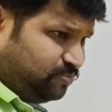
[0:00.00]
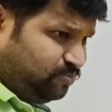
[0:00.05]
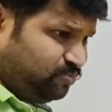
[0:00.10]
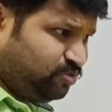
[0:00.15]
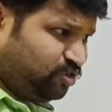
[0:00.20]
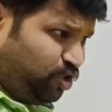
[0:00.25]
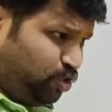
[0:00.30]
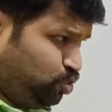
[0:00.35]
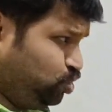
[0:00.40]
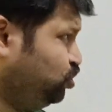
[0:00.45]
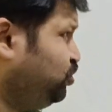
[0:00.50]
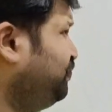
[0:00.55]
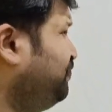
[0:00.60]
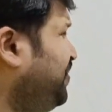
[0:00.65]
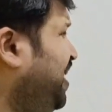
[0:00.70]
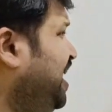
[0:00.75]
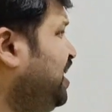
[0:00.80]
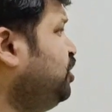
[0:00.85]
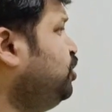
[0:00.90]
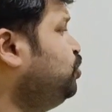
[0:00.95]
So the
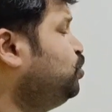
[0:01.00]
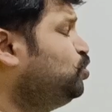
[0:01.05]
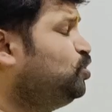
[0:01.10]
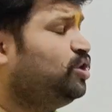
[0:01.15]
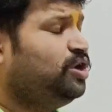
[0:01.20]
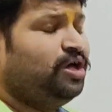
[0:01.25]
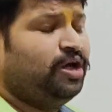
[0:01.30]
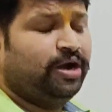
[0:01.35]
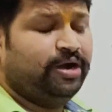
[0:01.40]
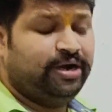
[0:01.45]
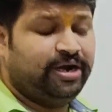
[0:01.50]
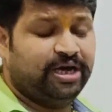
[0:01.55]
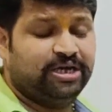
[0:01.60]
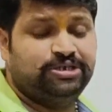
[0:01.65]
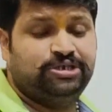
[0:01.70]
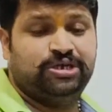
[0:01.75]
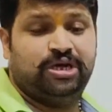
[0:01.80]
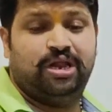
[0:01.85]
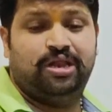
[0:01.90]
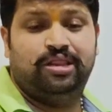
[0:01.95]
value does
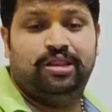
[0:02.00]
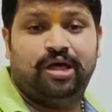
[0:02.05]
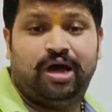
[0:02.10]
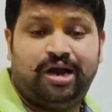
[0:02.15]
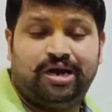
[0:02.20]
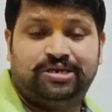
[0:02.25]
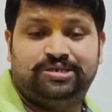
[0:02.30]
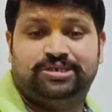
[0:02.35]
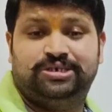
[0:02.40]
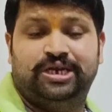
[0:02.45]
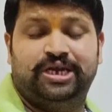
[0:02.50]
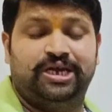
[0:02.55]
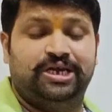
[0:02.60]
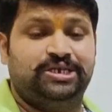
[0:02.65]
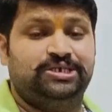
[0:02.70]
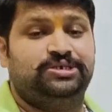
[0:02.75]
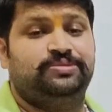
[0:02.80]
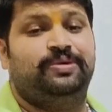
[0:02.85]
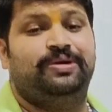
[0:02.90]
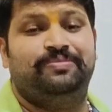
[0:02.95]
not change
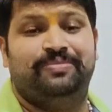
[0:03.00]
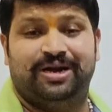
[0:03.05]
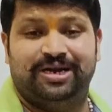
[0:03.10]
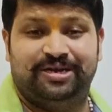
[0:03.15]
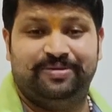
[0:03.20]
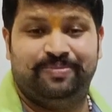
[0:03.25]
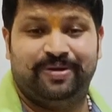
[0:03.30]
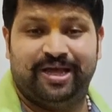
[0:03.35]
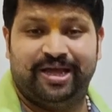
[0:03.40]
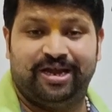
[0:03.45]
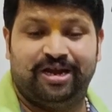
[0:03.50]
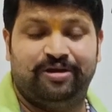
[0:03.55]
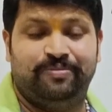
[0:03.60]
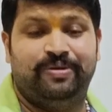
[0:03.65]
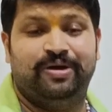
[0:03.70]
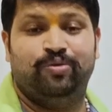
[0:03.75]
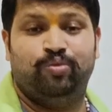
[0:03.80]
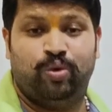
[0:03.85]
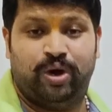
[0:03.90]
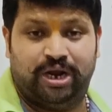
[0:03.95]
by multiplying it by
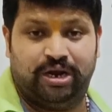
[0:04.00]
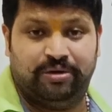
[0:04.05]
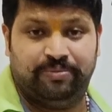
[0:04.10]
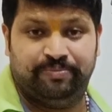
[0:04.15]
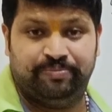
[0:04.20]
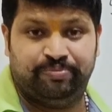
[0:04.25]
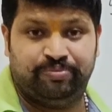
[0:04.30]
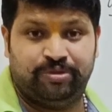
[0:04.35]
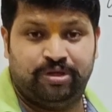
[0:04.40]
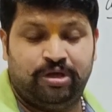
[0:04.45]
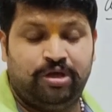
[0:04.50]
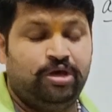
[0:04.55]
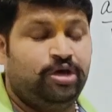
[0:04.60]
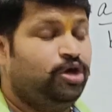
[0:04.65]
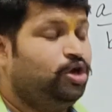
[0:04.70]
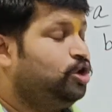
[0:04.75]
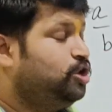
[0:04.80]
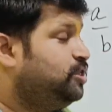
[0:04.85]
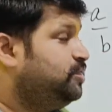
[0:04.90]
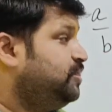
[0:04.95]
1.
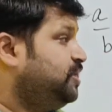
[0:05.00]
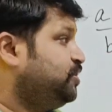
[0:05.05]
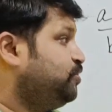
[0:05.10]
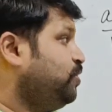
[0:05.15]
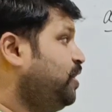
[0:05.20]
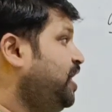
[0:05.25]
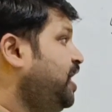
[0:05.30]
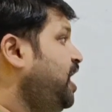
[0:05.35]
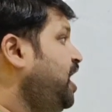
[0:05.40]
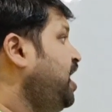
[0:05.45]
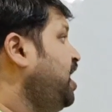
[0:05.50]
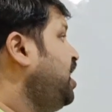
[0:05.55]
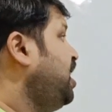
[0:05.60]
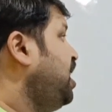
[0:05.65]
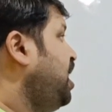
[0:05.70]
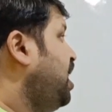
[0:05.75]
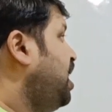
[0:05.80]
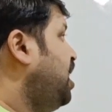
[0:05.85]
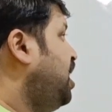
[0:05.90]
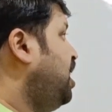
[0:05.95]
That's why
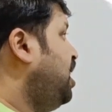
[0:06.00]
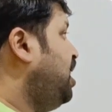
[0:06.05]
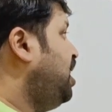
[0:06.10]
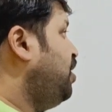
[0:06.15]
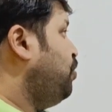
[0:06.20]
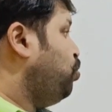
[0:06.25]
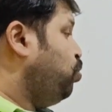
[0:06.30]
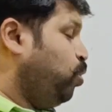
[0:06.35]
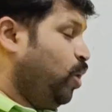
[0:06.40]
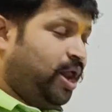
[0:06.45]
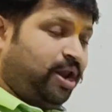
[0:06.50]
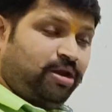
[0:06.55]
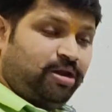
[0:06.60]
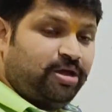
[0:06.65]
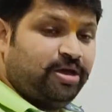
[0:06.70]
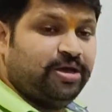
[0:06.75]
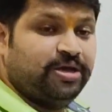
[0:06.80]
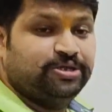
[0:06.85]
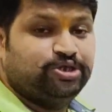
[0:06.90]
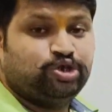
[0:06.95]
1
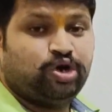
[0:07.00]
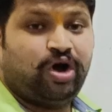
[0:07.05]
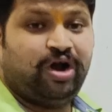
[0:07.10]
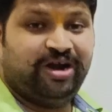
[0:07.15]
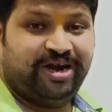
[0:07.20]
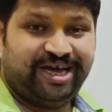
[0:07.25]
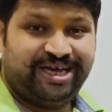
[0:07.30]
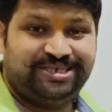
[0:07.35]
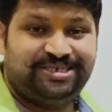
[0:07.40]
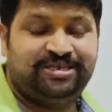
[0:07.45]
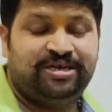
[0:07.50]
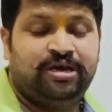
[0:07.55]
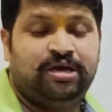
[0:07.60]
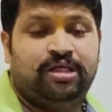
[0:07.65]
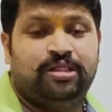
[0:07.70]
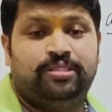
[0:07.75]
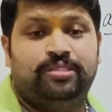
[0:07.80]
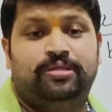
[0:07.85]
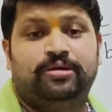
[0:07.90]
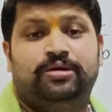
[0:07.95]
is called as
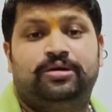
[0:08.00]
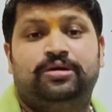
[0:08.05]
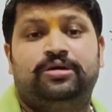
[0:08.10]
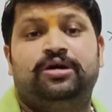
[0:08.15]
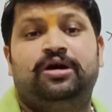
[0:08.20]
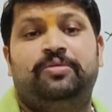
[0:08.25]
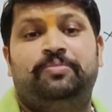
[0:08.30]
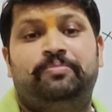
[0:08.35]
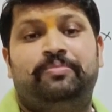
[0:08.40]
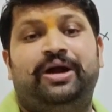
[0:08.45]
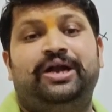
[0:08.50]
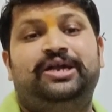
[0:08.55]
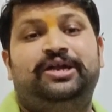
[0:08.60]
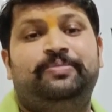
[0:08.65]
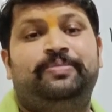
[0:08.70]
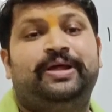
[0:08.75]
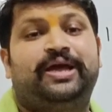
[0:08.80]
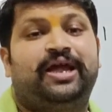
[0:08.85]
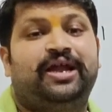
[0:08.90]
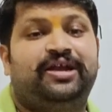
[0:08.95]
the
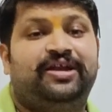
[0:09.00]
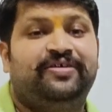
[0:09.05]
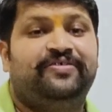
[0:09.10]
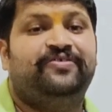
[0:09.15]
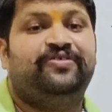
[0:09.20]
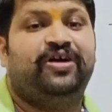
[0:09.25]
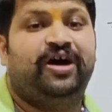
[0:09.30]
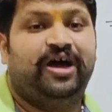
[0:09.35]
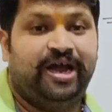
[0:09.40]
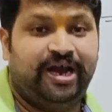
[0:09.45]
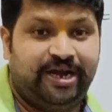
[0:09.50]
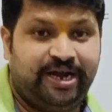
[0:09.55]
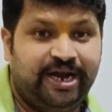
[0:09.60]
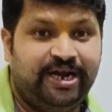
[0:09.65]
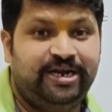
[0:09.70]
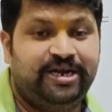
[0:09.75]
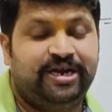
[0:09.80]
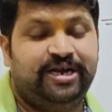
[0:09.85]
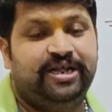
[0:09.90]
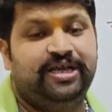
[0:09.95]
multiplicative
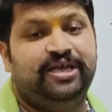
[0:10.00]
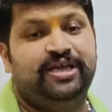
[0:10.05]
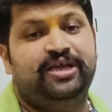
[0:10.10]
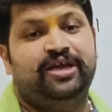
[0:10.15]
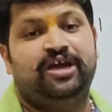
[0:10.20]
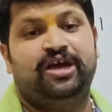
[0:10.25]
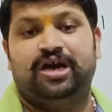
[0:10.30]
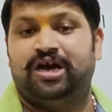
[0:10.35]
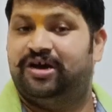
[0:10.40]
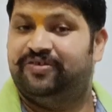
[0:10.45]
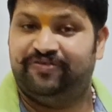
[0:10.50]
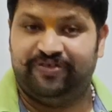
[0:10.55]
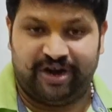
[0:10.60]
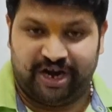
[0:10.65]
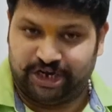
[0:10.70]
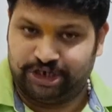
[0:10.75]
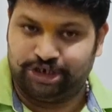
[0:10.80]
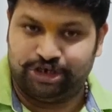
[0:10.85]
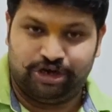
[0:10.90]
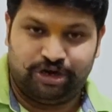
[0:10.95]
identity of a
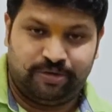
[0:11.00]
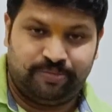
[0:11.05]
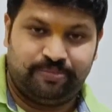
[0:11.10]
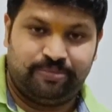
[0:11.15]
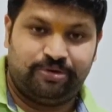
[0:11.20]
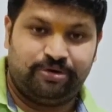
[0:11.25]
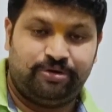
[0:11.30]
rational number.